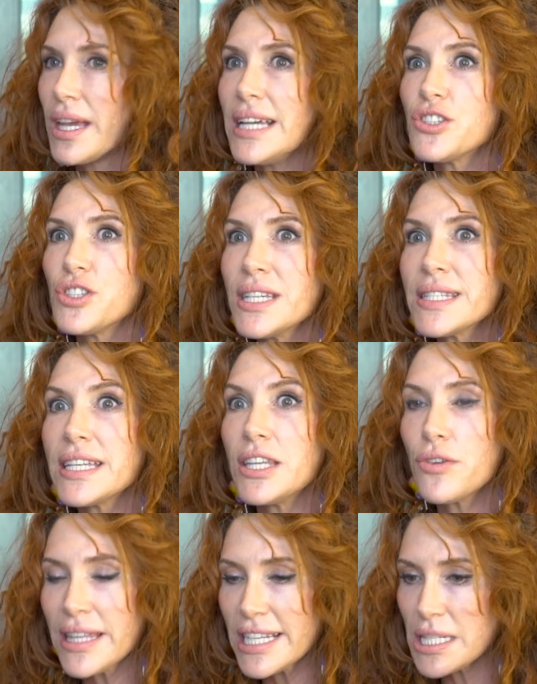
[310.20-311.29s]
It's just that
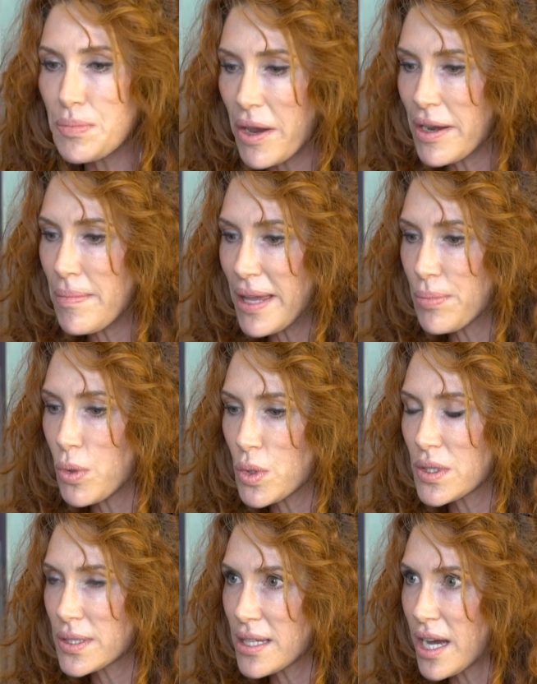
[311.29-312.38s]
during this
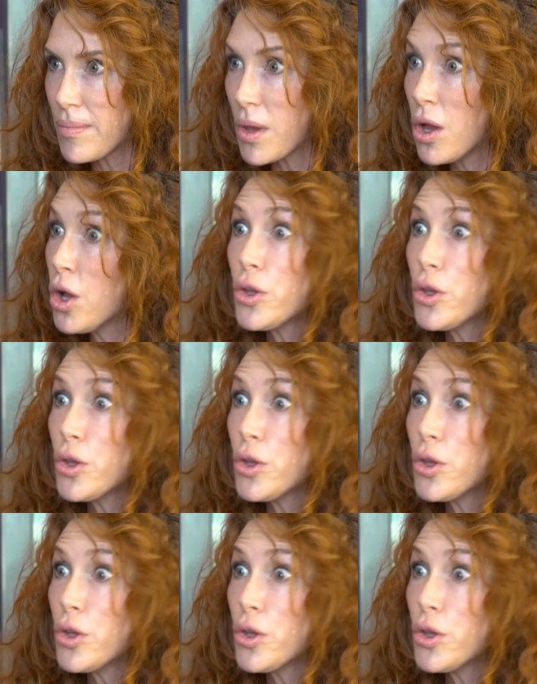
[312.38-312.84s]
perimenopausal time,